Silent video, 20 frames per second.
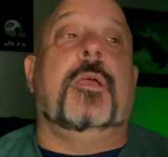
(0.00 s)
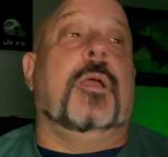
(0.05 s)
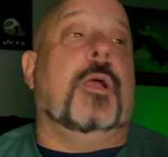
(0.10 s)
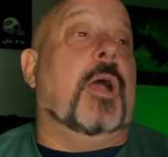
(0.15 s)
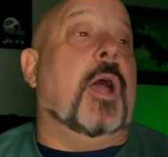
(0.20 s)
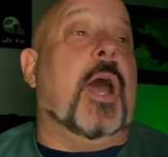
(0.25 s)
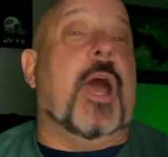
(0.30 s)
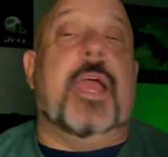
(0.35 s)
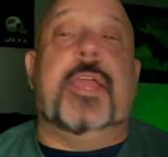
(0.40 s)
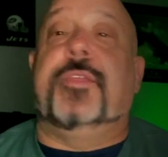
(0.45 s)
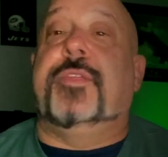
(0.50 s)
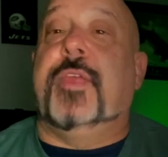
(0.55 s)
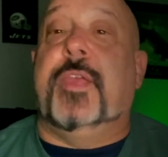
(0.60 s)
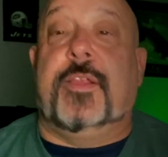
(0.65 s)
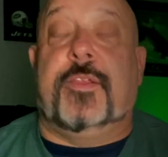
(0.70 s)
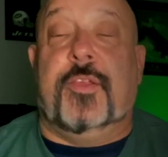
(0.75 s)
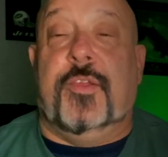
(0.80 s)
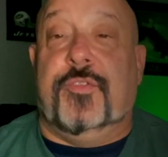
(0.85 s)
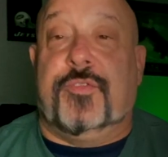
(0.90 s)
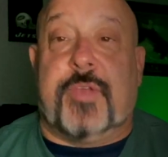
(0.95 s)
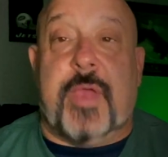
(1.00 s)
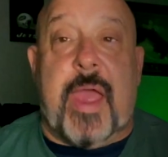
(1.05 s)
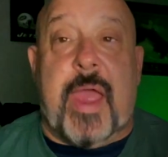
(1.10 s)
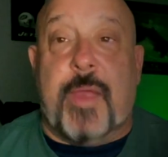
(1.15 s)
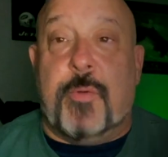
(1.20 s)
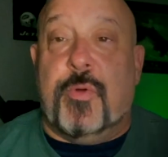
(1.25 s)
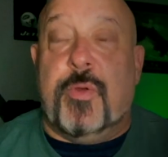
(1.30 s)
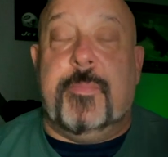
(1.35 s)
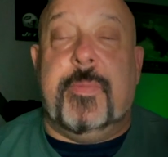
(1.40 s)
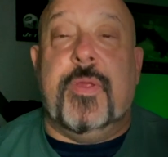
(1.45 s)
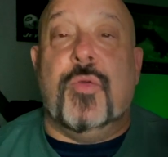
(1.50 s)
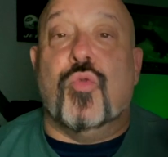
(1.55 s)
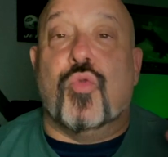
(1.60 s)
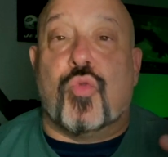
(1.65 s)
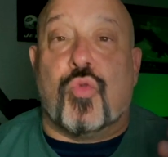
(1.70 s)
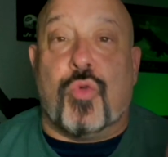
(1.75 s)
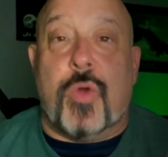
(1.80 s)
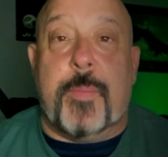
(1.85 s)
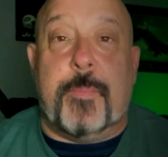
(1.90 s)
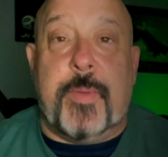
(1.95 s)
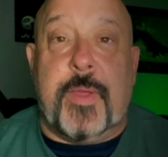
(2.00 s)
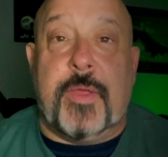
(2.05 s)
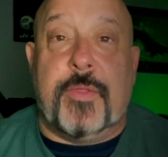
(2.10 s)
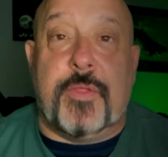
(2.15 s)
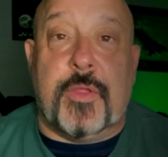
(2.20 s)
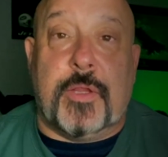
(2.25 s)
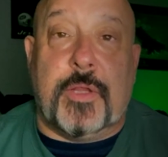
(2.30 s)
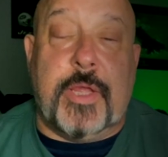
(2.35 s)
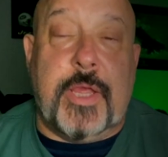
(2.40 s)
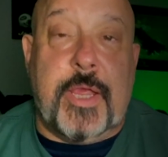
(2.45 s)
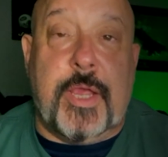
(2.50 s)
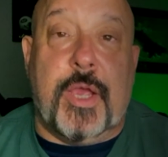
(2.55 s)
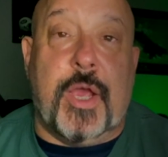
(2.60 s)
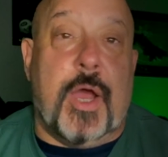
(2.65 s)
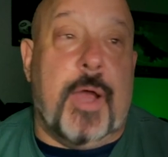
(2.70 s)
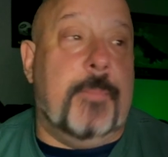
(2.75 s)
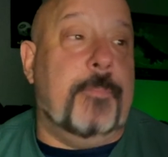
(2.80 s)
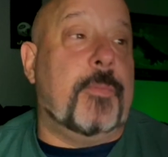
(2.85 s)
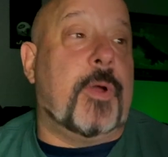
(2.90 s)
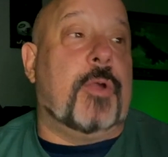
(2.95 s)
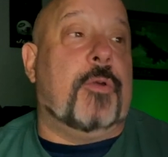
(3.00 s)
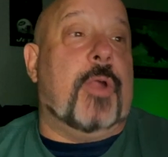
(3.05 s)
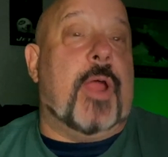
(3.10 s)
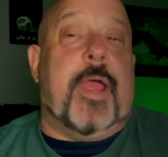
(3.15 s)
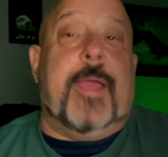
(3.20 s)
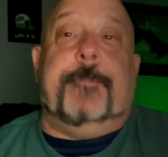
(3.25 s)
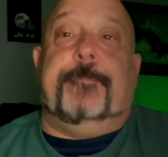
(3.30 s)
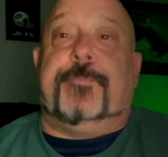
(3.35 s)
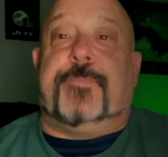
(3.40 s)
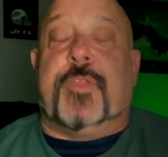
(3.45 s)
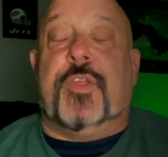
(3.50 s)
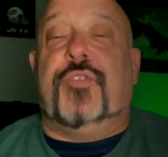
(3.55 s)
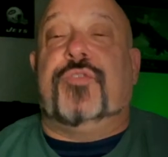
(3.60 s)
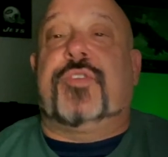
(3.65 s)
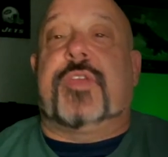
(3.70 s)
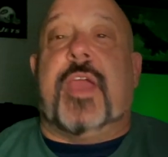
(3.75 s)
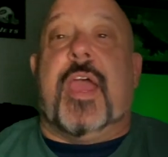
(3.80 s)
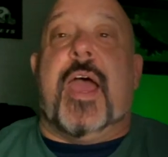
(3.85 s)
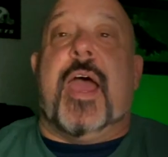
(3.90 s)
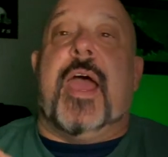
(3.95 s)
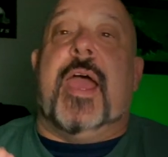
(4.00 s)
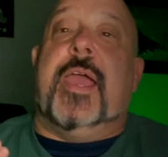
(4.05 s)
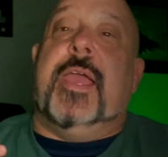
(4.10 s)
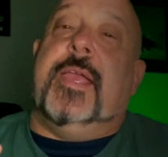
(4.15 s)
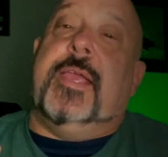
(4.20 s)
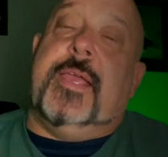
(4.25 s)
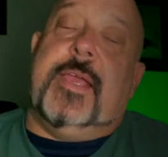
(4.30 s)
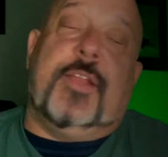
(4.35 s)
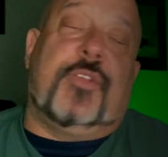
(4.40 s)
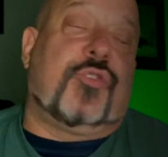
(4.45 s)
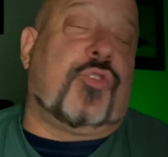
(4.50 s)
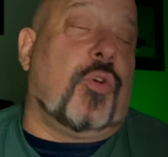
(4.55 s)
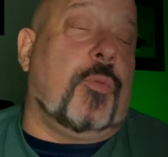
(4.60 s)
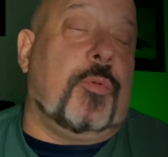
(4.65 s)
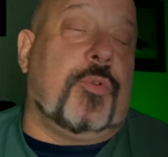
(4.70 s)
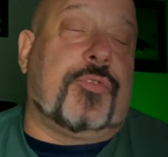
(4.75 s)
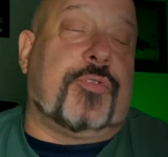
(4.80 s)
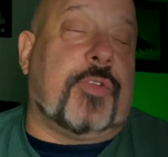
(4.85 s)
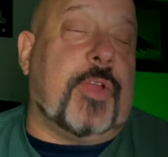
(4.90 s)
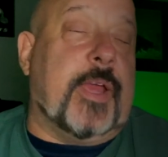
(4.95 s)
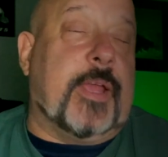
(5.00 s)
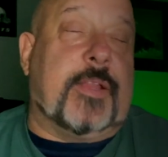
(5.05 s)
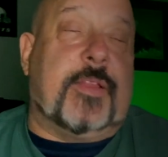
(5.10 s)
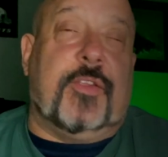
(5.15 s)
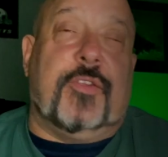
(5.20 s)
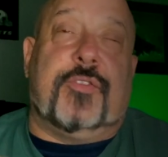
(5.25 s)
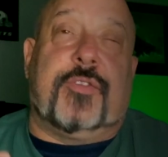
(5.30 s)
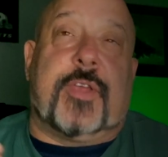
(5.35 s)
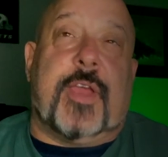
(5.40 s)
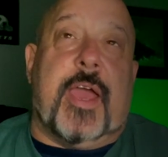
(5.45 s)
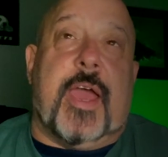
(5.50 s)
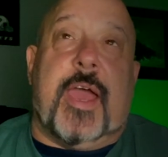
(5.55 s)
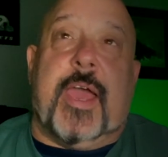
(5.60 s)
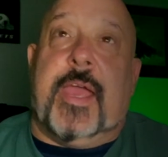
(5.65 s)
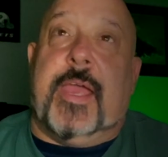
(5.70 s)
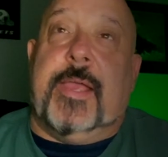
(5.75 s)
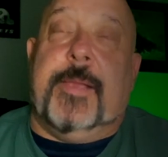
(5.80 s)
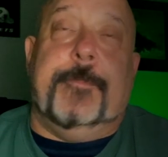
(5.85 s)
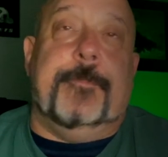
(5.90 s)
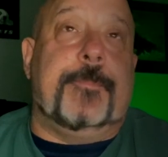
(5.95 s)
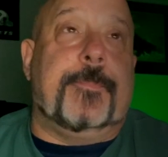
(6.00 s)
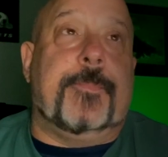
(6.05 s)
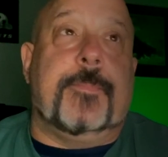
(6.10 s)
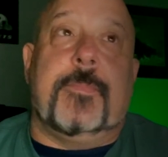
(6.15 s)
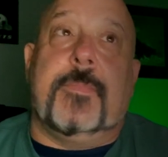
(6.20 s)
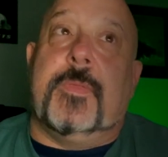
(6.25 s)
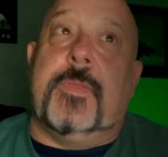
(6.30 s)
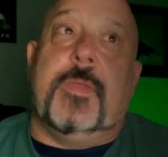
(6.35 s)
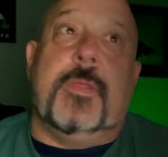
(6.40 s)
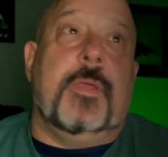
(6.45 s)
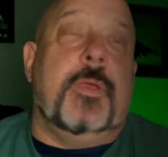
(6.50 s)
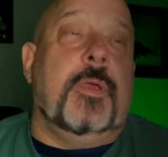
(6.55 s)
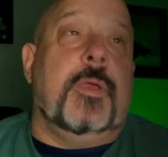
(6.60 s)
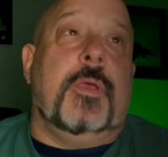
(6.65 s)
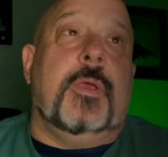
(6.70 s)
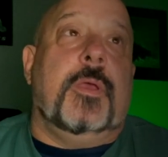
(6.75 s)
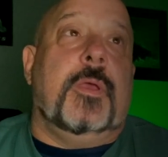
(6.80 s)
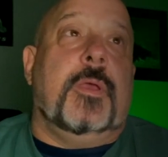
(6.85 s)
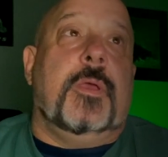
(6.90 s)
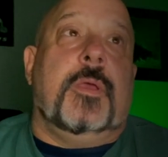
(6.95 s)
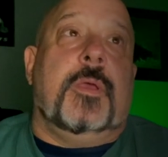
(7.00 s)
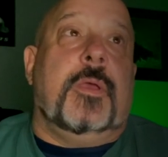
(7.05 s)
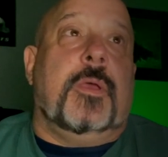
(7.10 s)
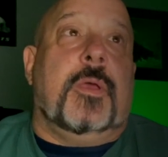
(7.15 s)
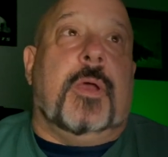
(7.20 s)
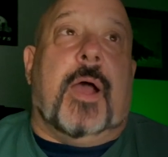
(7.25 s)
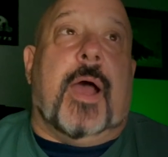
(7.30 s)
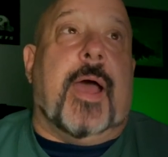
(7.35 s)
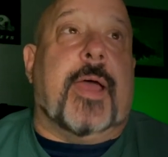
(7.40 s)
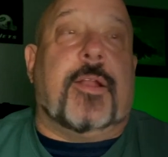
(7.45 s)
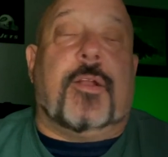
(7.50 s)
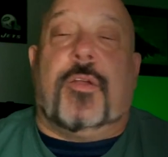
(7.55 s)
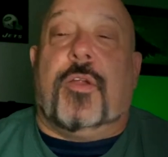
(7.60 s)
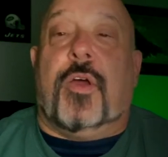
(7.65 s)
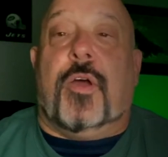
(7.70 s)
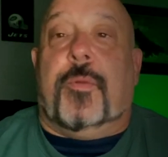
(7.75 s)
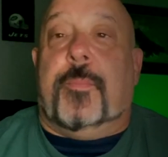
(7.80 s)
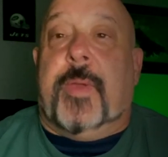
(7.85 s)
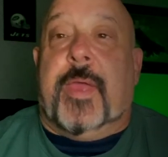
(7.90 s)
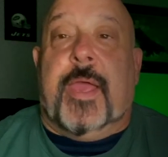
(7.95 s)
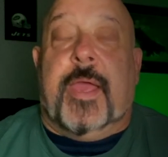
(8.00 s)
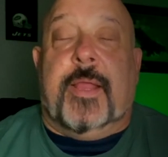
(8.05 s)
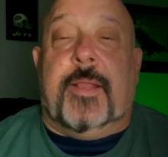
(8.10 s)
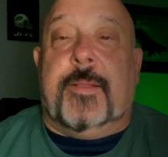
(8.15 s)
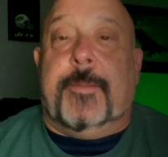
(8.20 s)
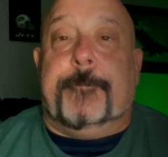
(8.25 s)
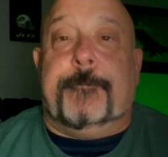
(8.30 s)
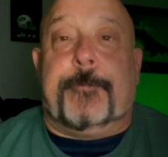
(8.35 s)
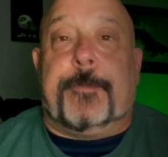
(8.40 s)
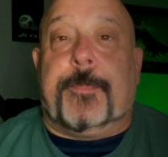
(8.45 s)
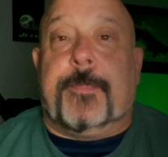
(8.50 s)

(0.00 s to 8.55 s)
I think this guy would be ripping the league up, all right? This guy, it's almost like this guy, I don't know, man.